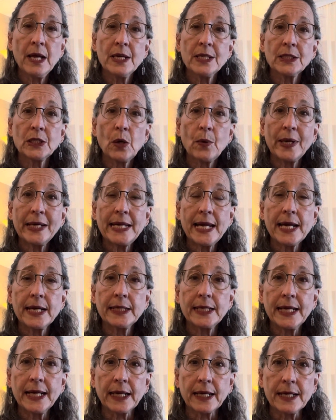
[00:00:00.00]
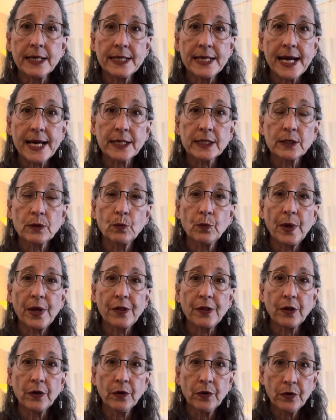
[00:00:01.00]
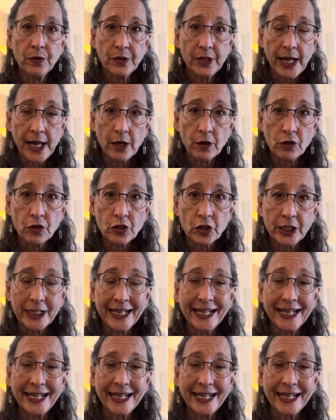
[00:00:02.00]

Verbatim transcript: So again, it connects with earth energy.